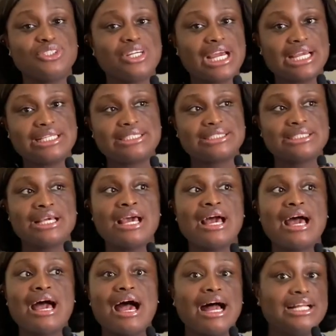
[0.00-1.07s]
You guys
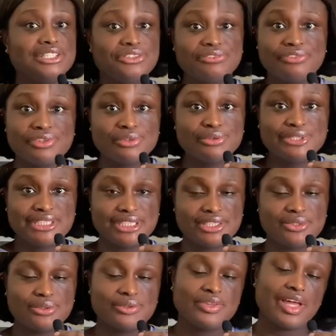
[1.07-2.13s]
are the real deal.